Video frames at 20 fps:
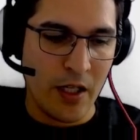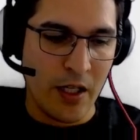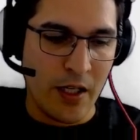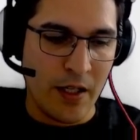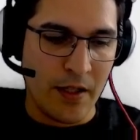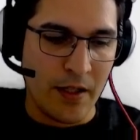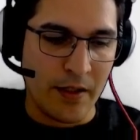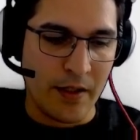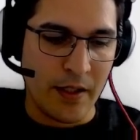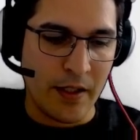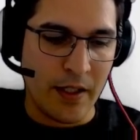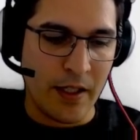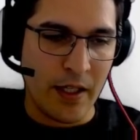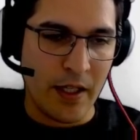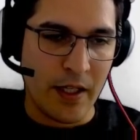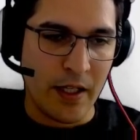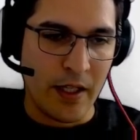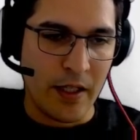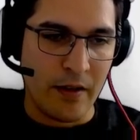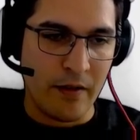that
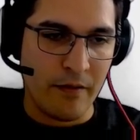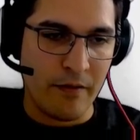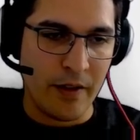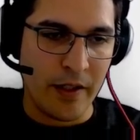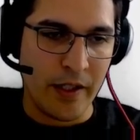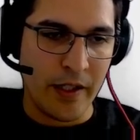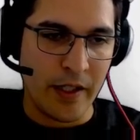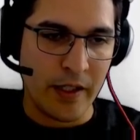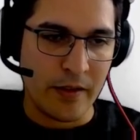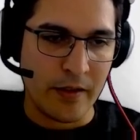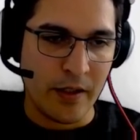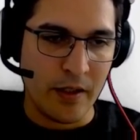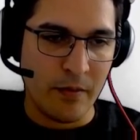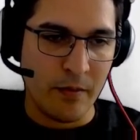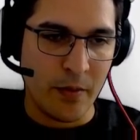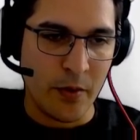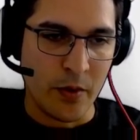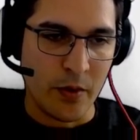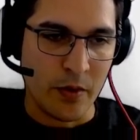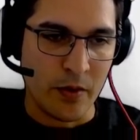again, we get
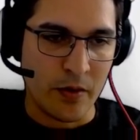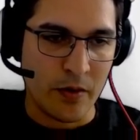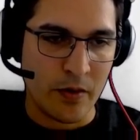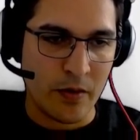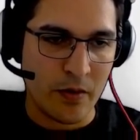input,